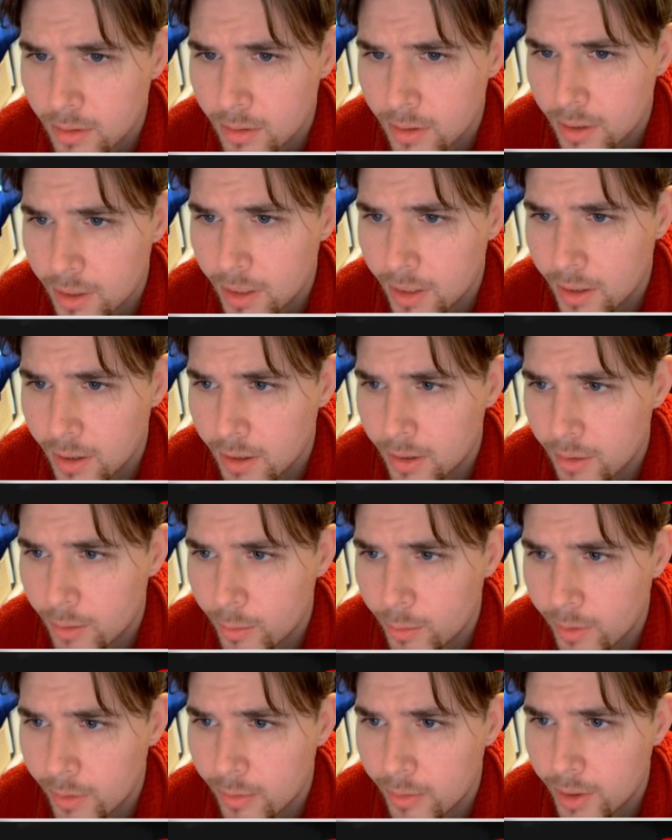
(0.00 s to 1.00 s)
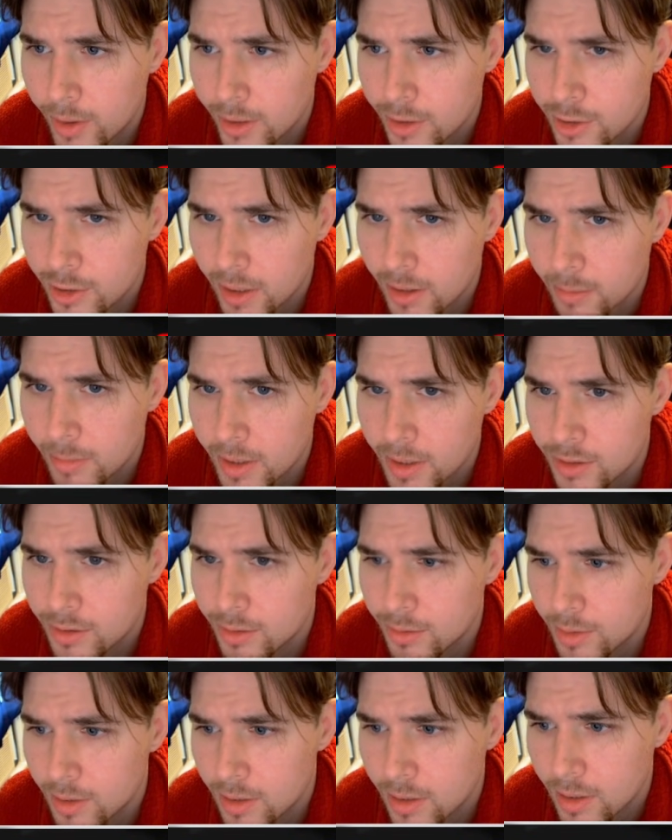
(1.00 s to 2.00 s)
And we're threatening checkmate, so you
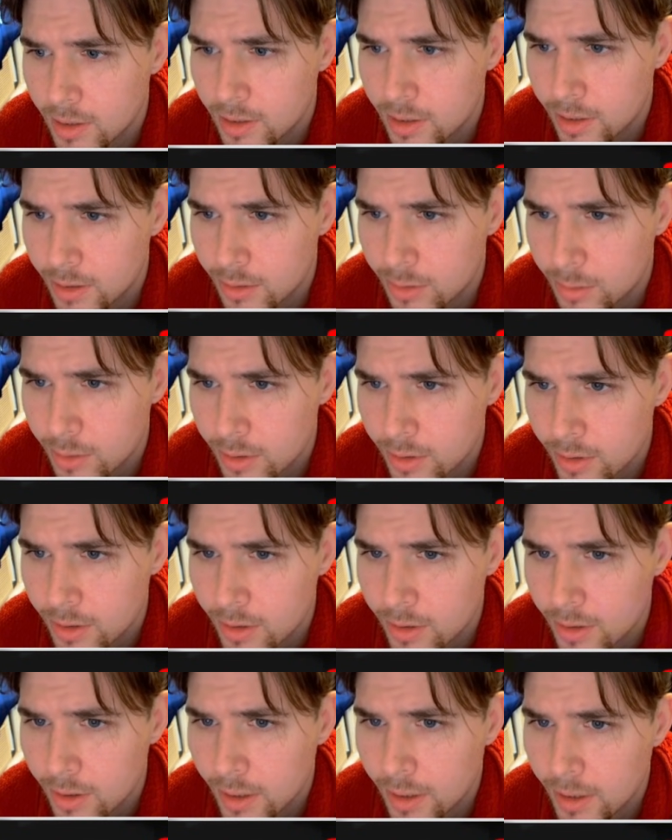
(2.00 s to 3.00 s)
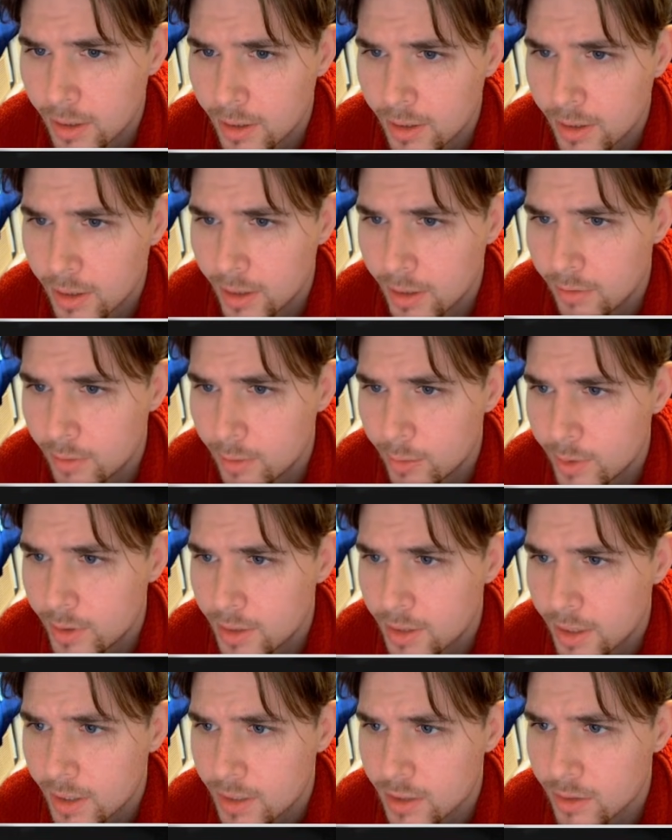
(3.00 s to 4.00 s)
cannot take the rook. And if queen
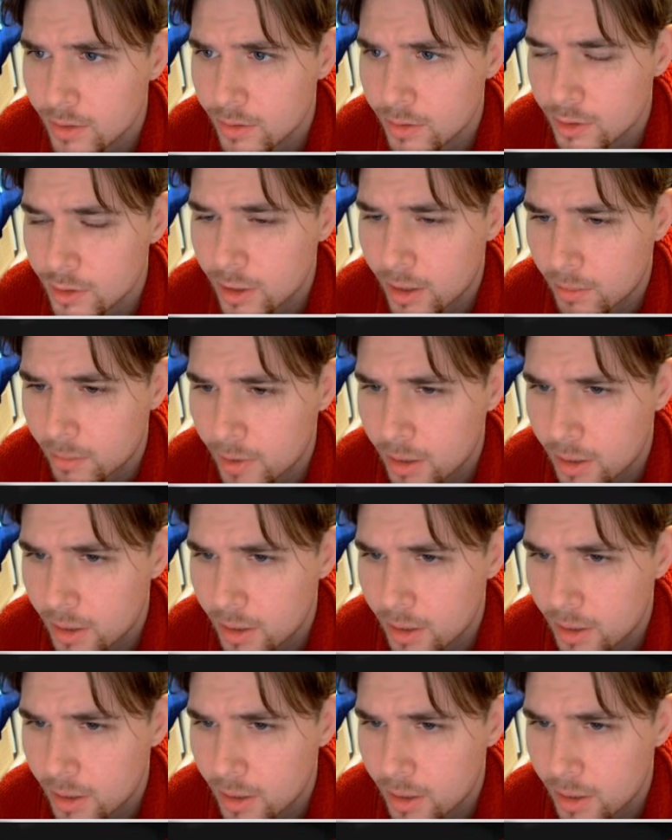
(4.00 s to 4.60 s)
takes, there's checkmate